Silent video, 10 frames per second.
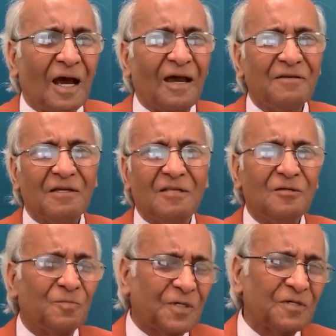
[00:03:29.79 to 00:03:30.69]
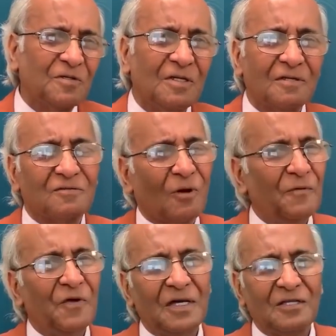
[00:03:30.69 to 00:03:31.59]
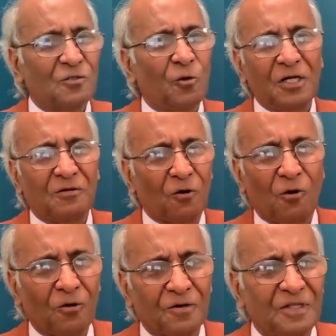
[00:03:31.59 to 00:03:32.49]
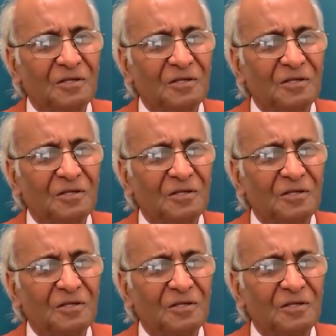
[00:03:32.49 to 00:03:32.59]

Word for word: I say this person is Swami Vivekananda has got it wrong.